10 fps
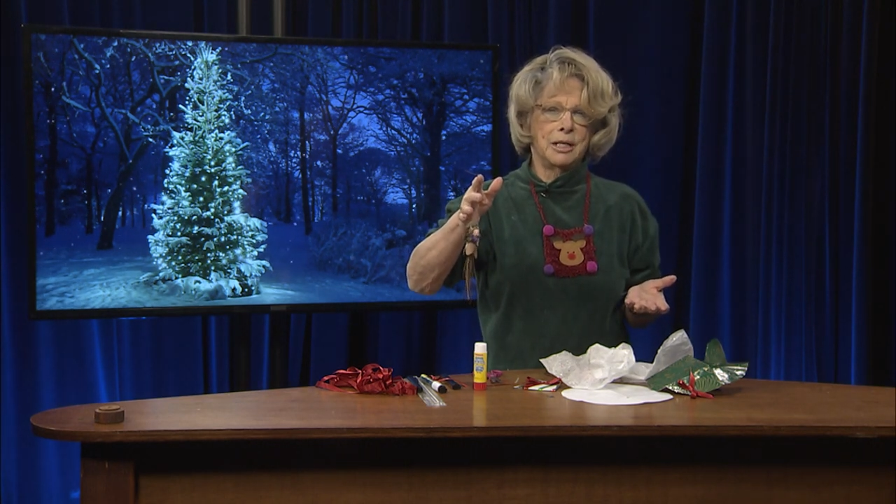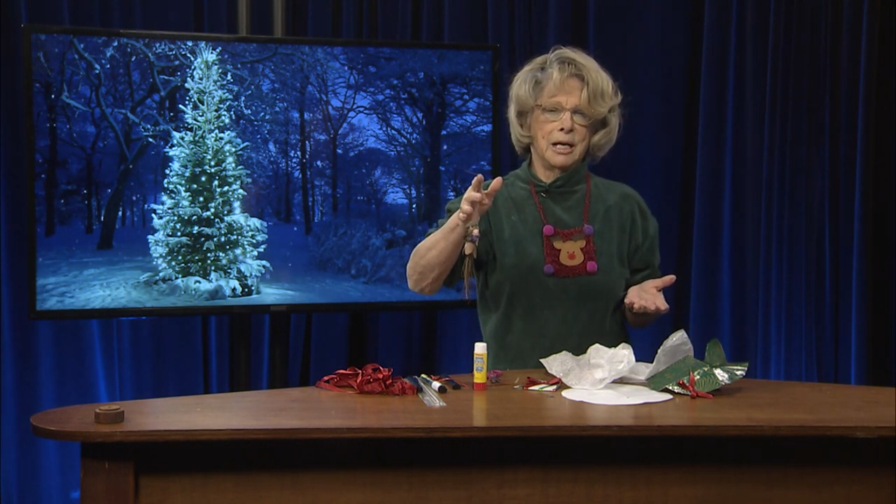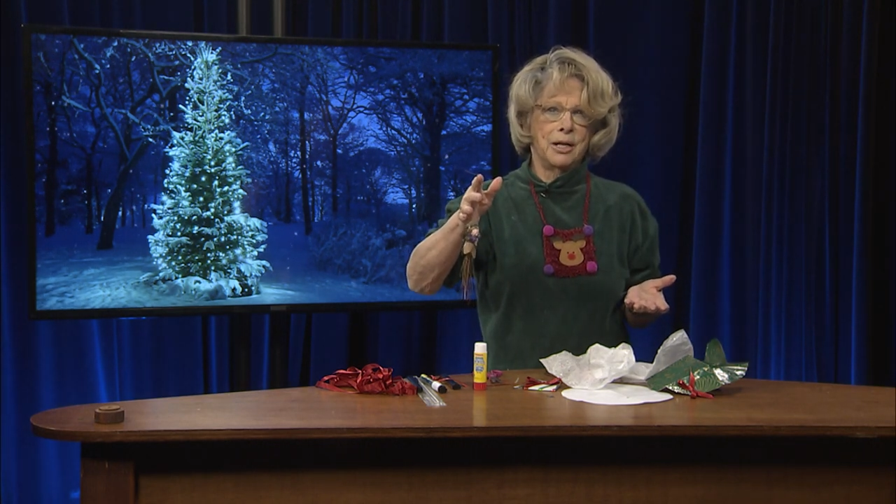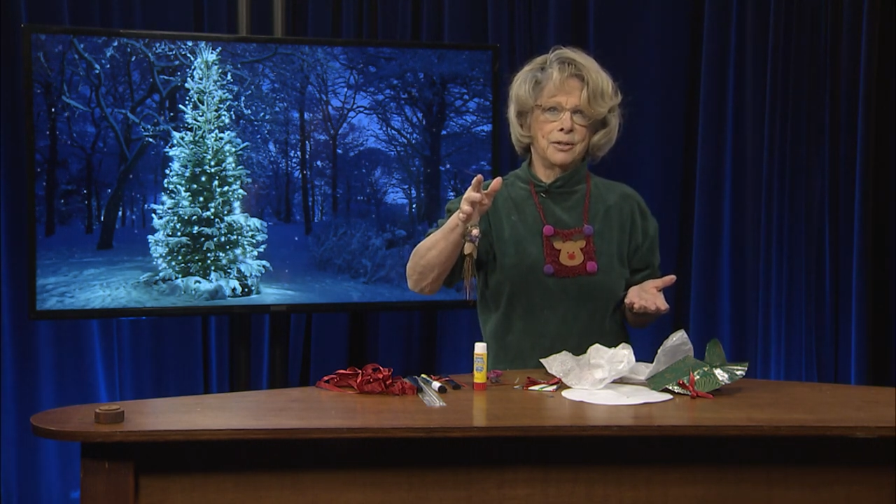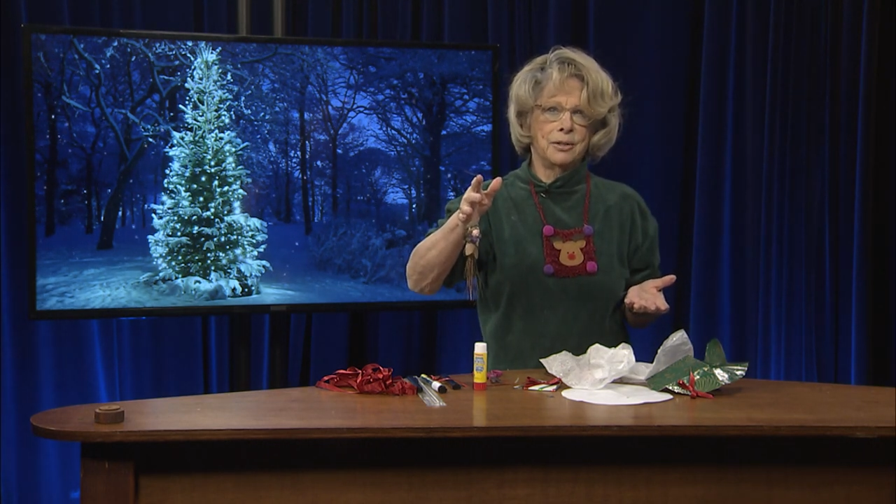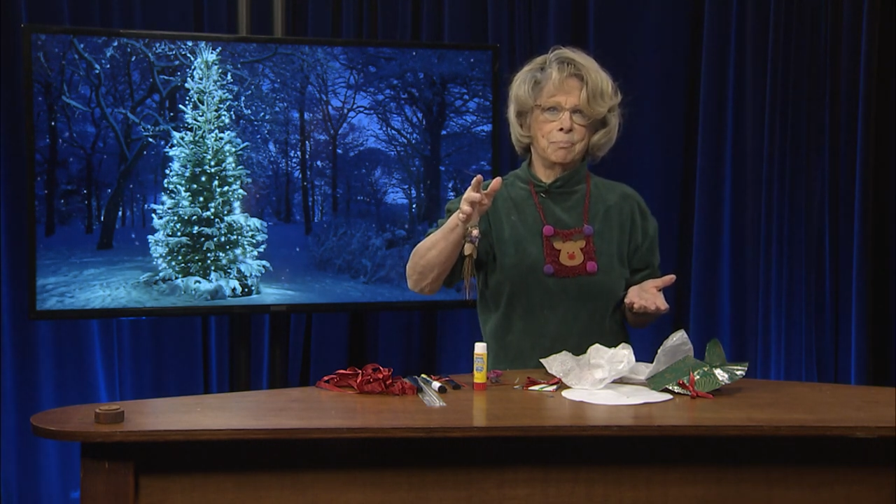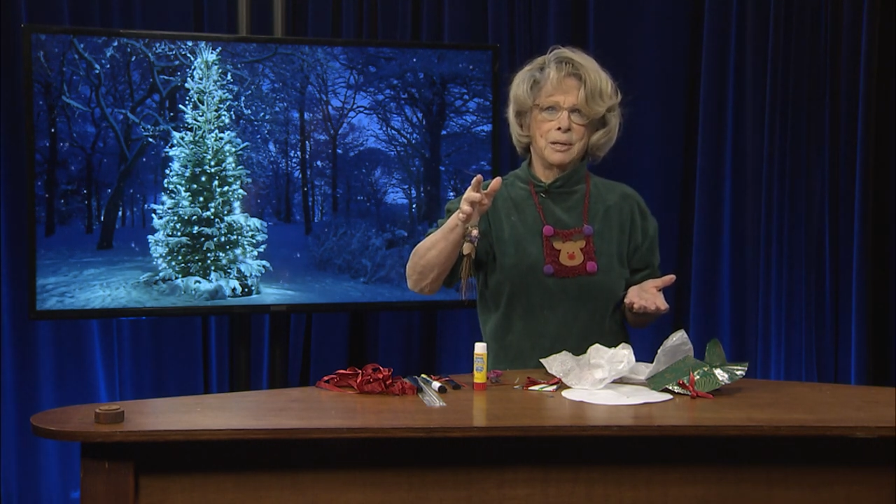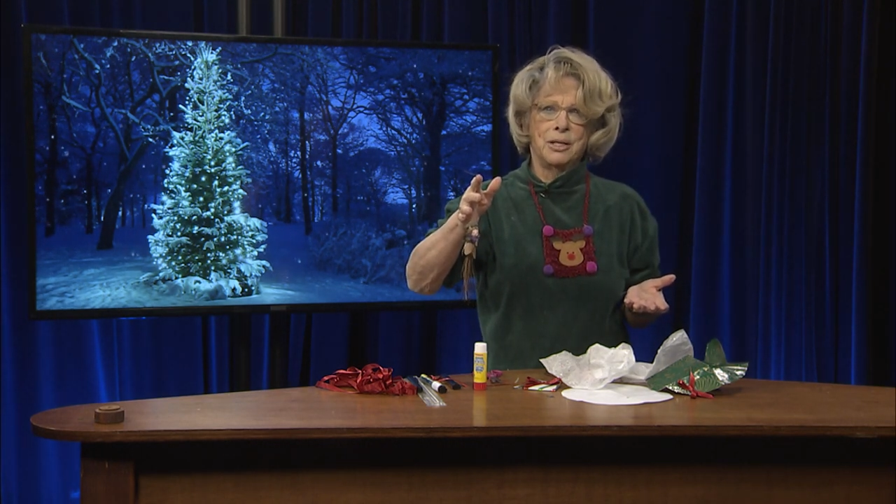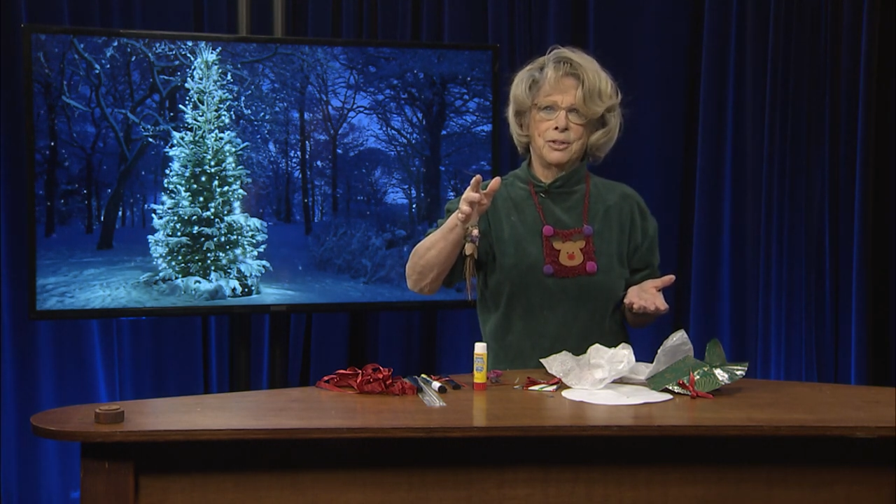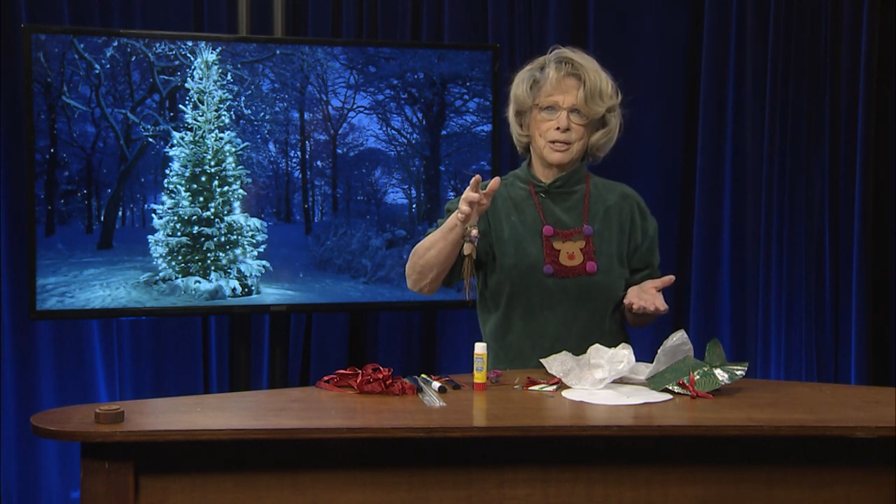
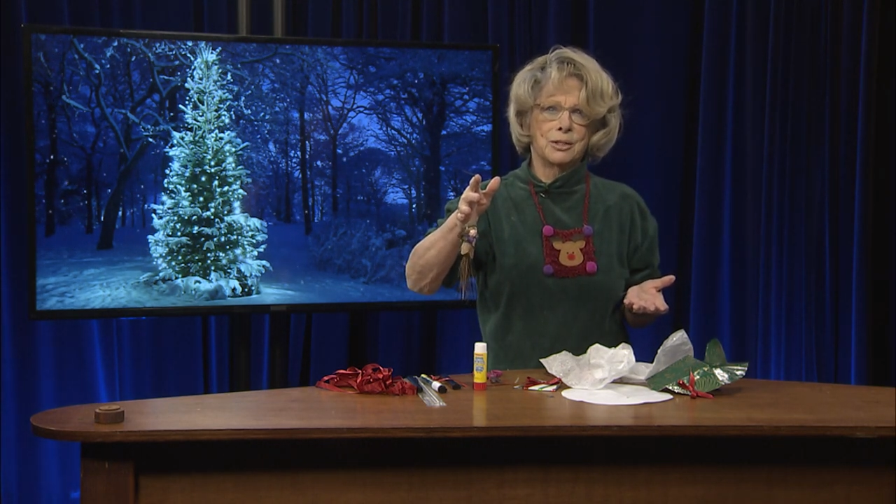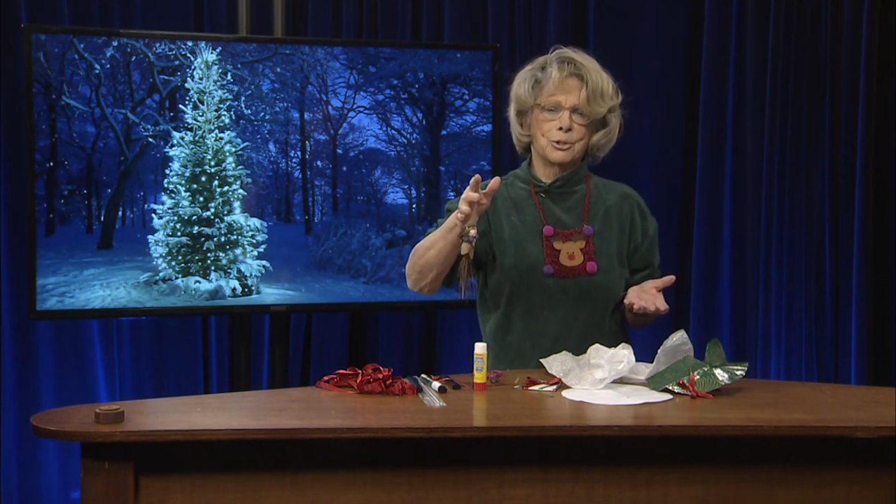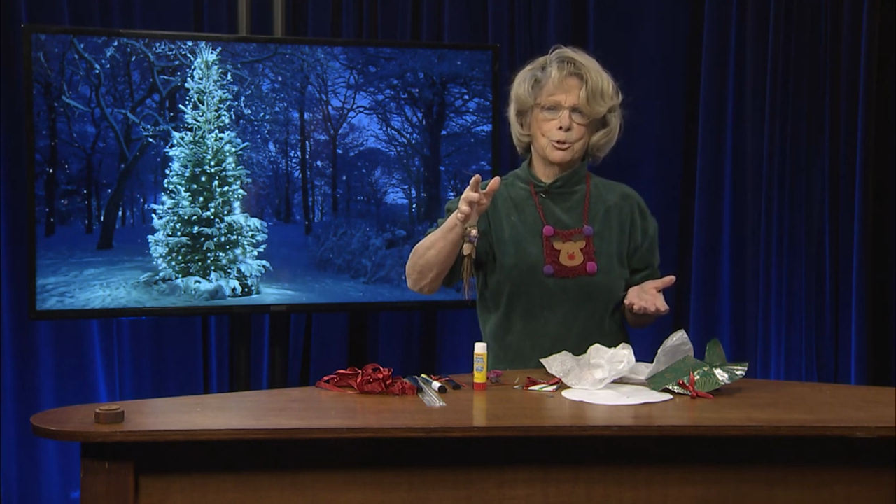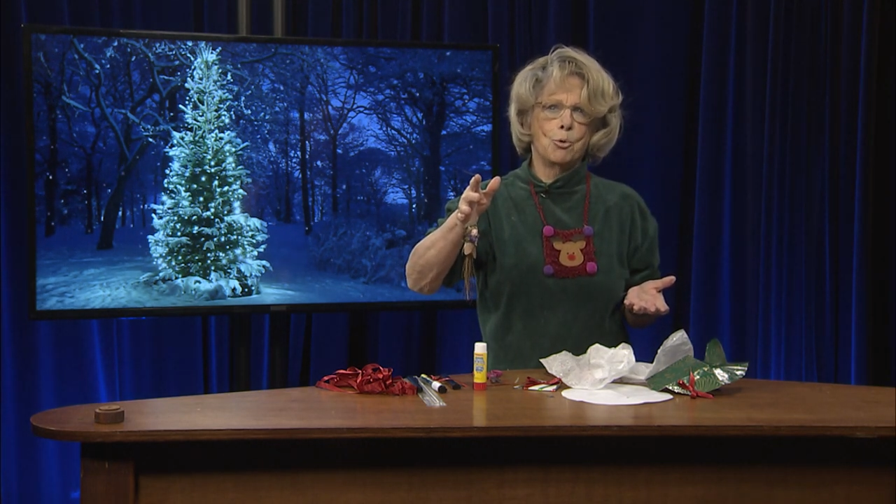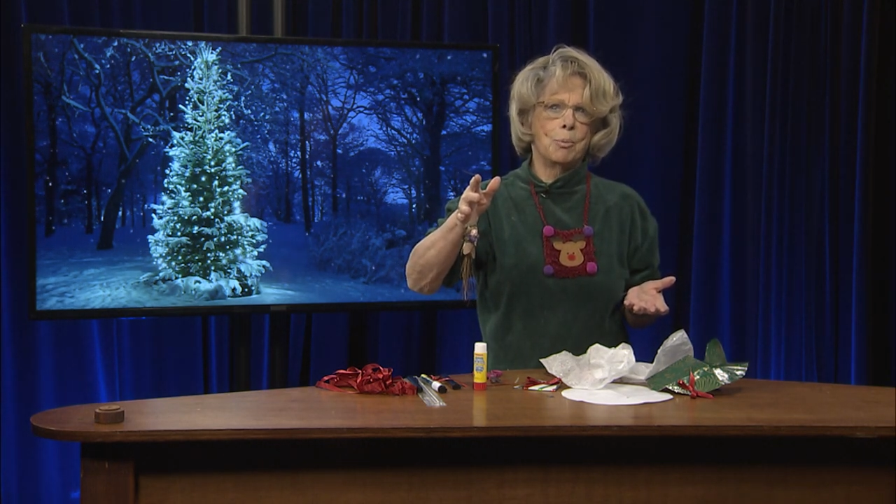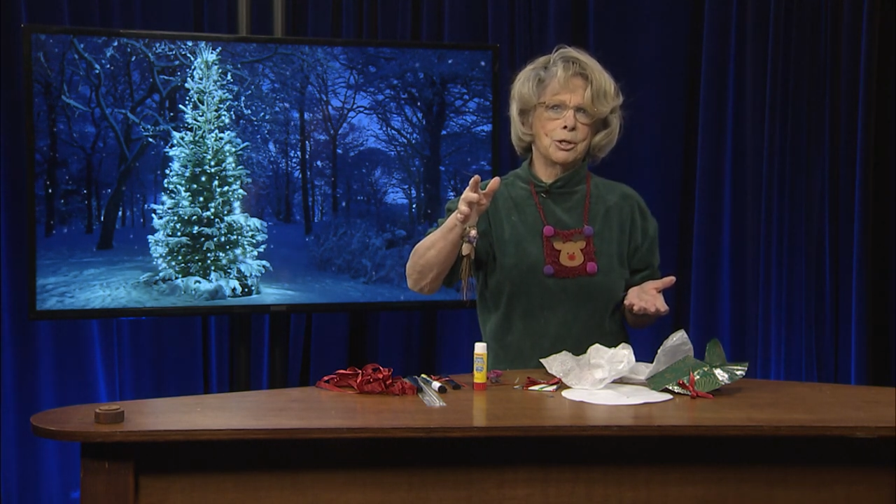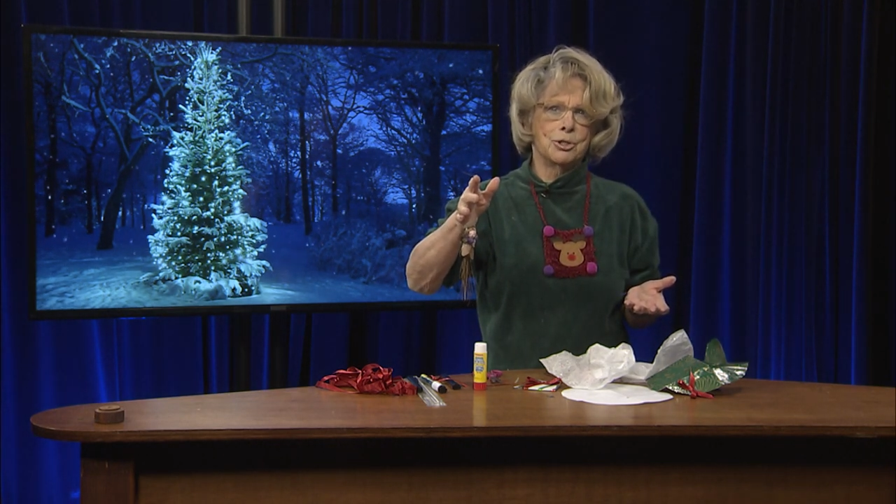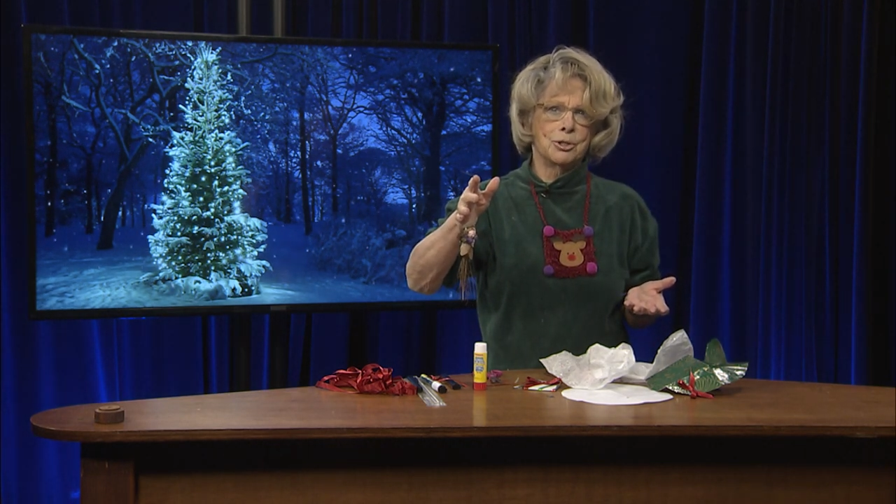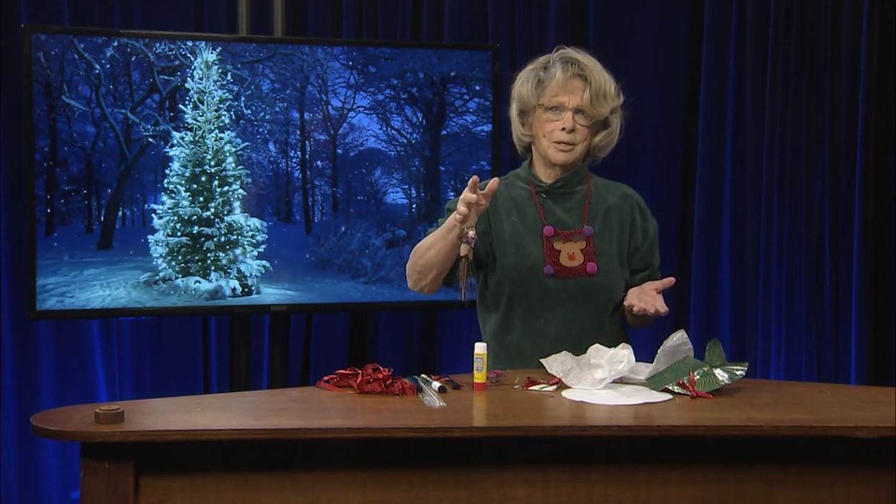handmade things so much.